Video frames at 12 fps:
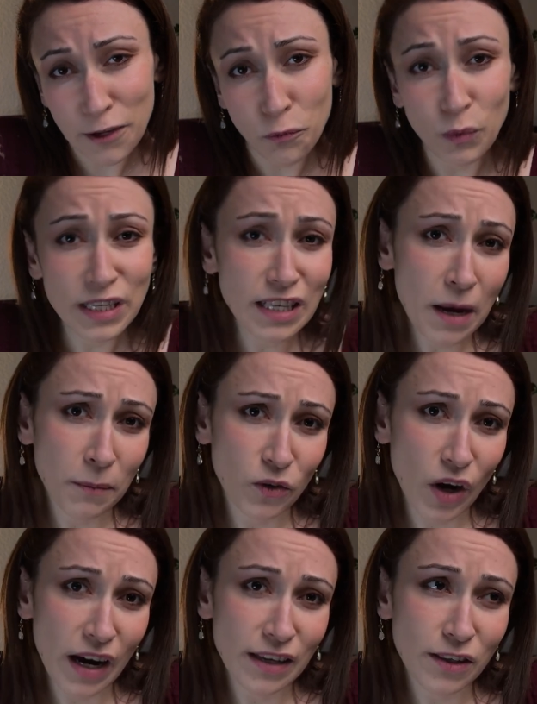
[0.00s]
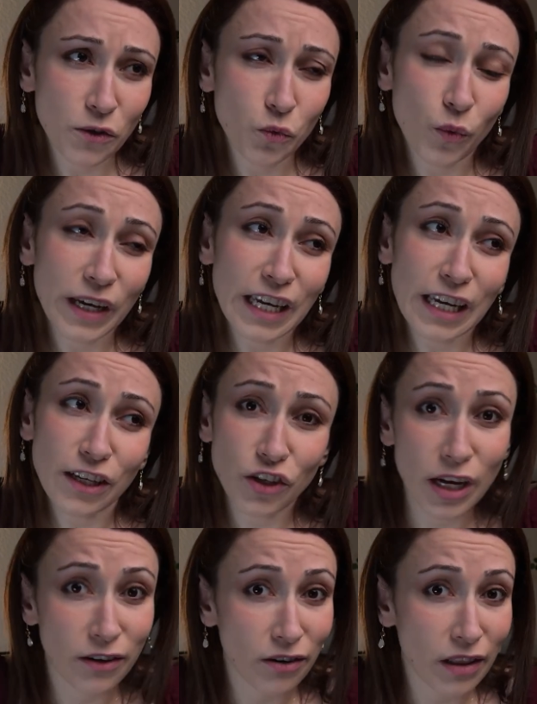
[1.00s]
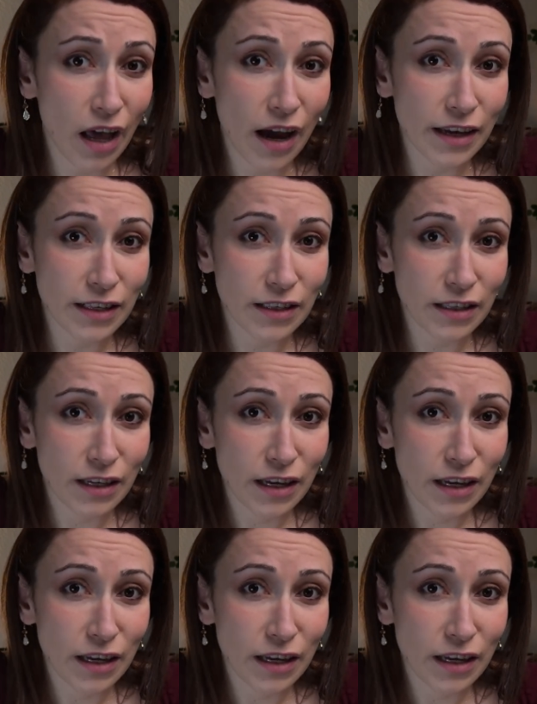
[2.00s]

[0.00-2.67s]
We summarize, we generalize.